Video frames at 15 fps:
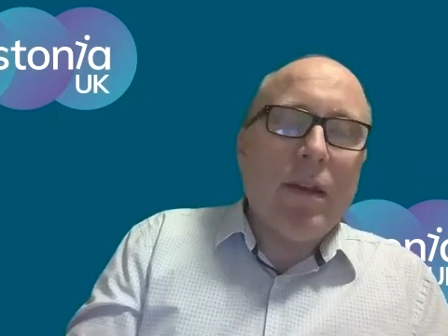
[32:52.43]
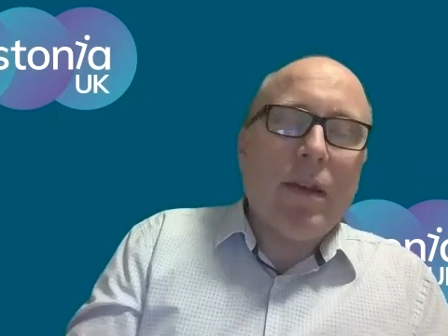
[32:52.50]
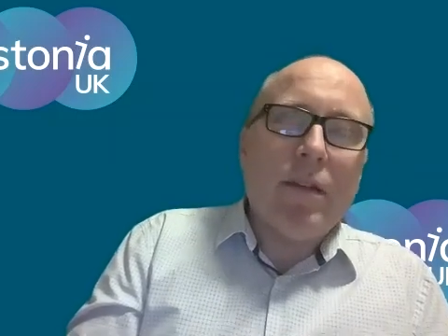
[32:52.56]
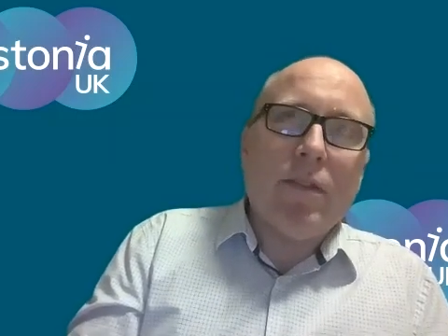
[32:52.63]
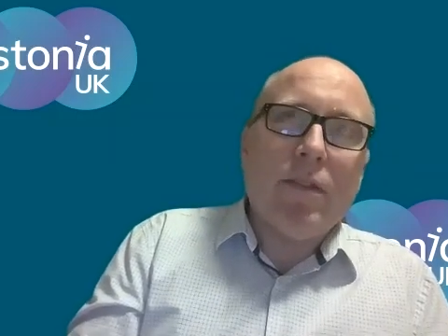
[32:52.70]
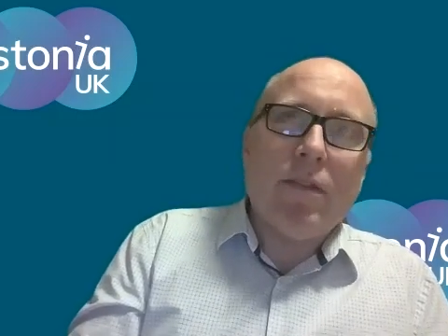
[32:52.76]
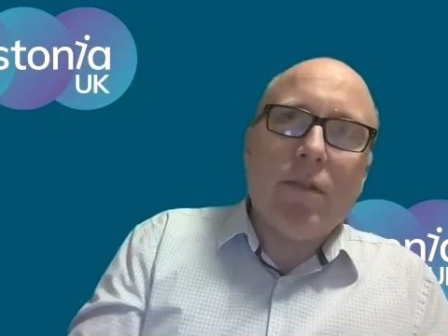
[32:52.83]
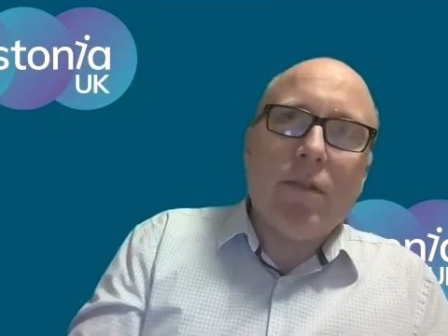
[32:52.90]

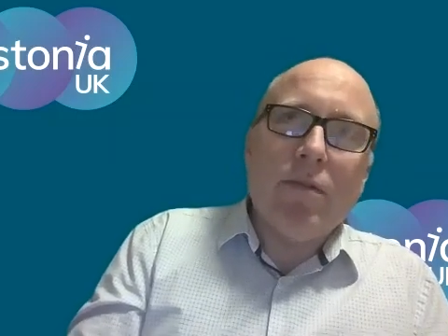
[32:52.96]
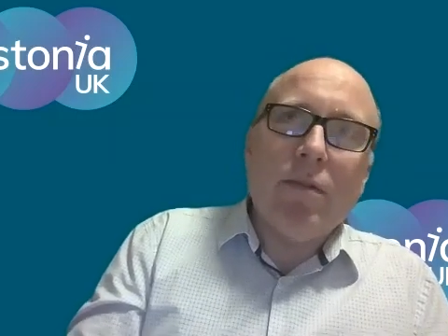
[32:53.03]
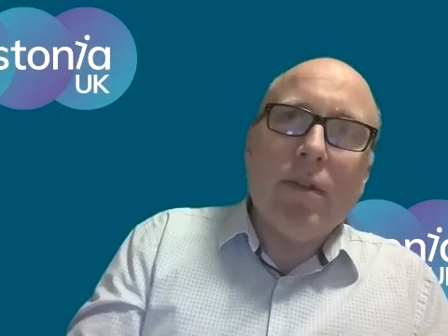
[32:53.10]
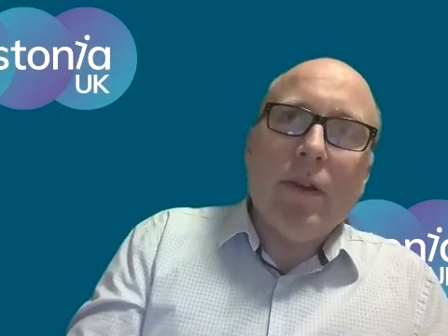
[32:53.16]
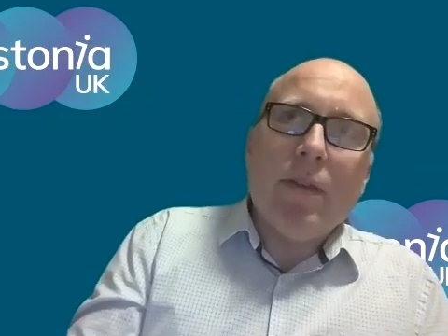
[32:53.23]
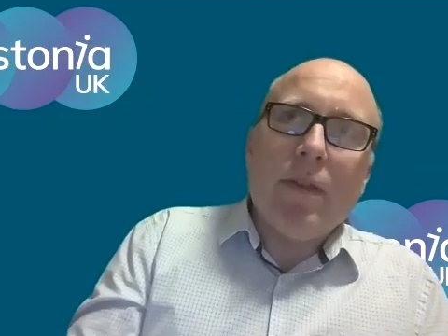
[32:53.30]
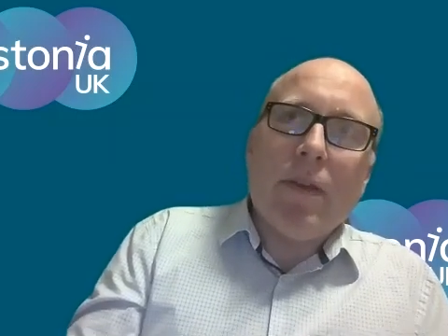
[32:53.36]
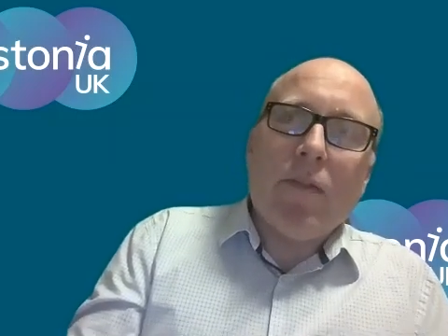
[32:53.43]
And so
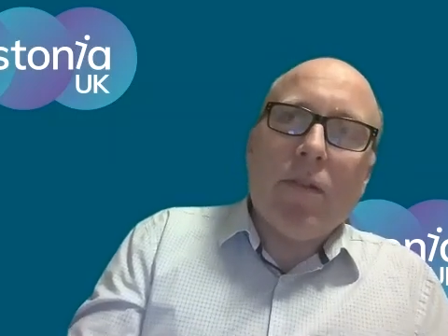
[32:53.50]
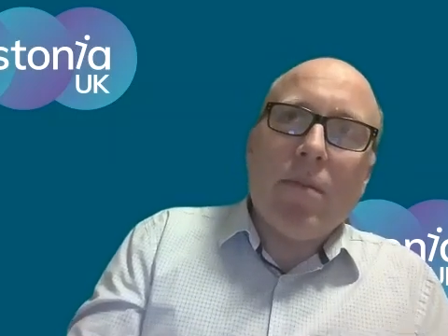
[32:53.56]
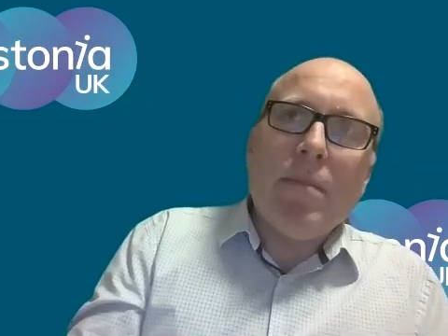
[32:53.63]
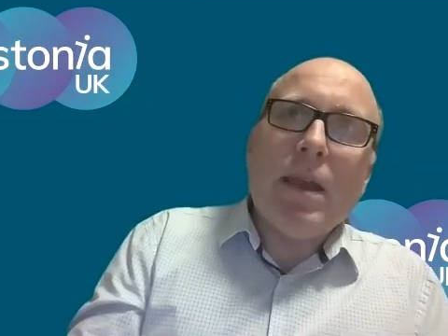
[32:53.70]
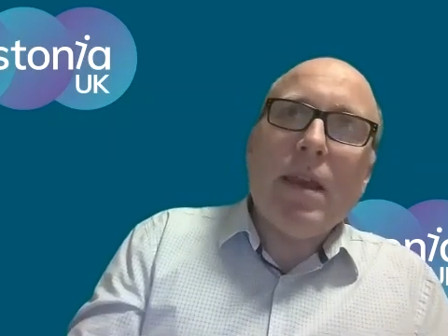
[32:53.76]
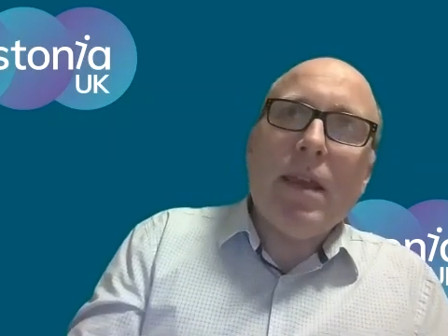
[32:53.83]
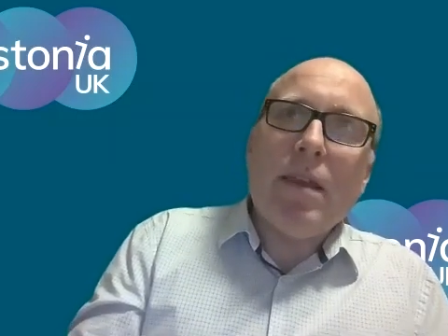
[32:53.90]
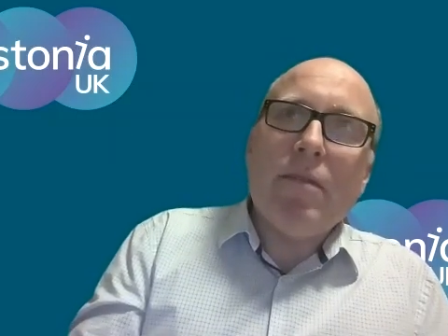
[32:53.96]
there are
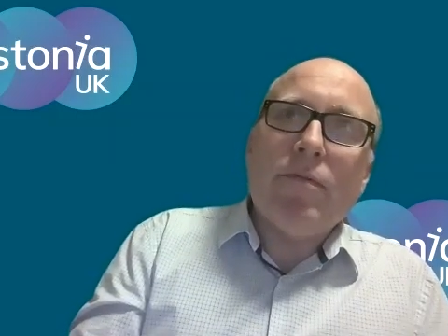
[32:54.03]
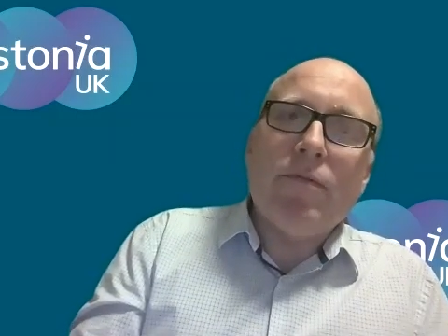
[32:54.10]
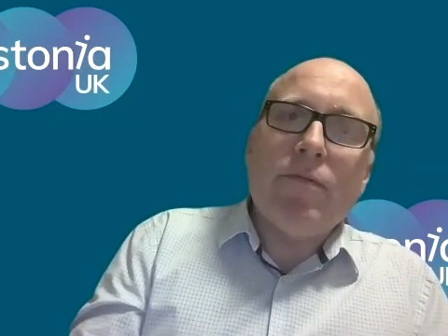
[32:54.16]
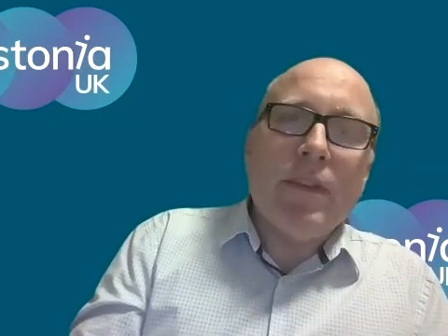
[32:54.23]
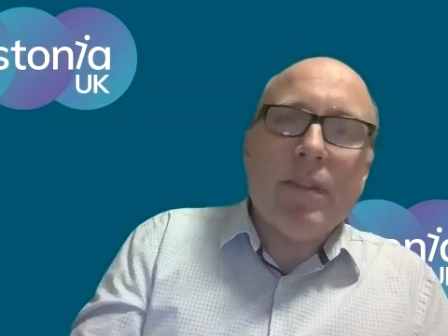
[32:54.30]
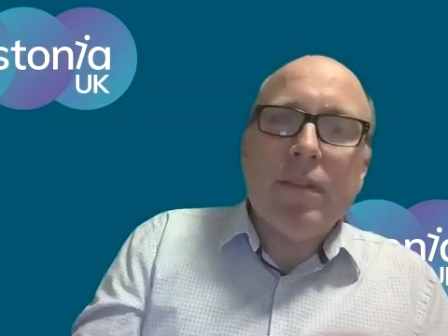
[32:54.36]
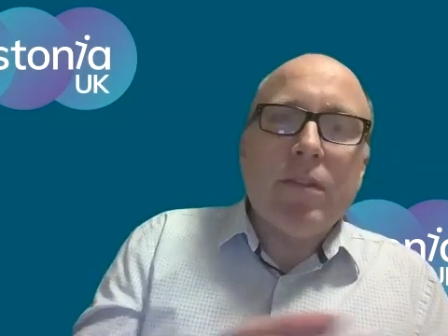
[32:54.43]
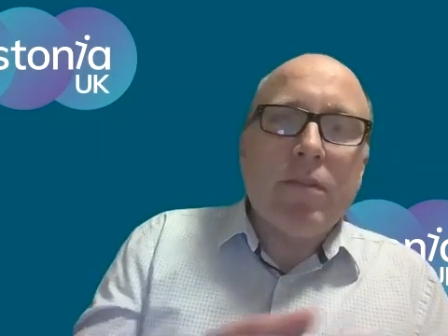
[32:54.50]
many
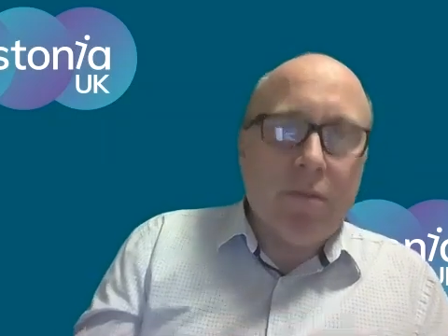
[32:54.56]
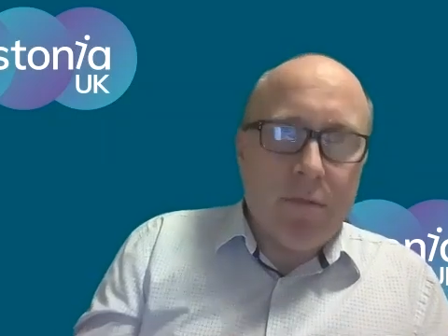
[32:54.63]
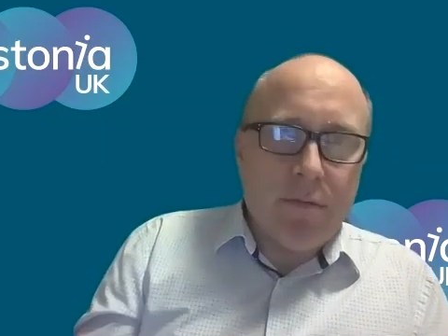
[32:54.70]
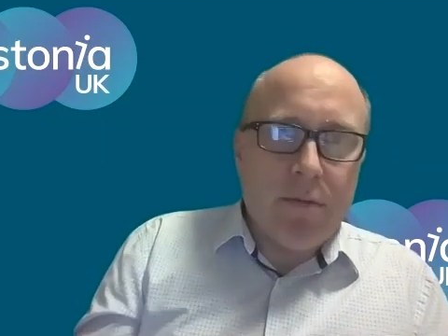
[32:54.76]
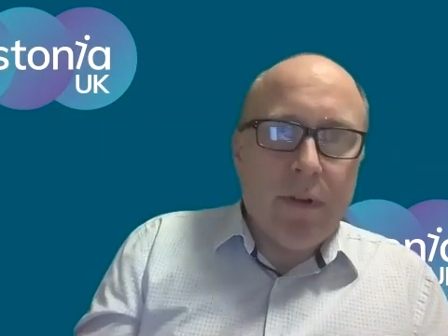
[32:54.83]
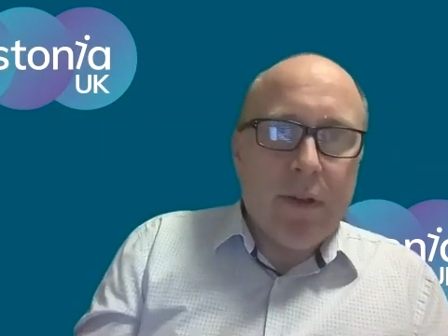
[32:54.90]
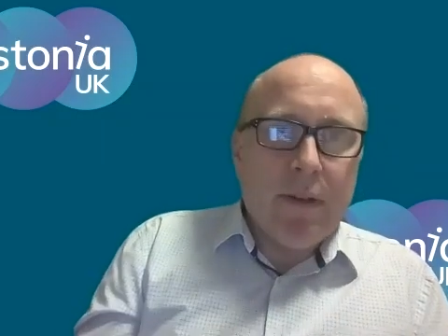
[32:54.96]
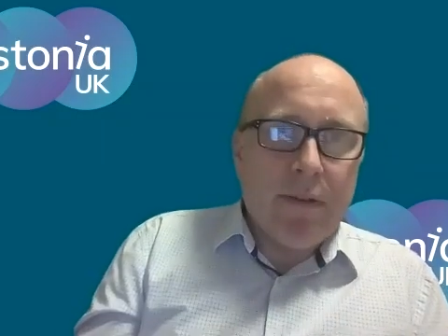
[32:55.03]
physical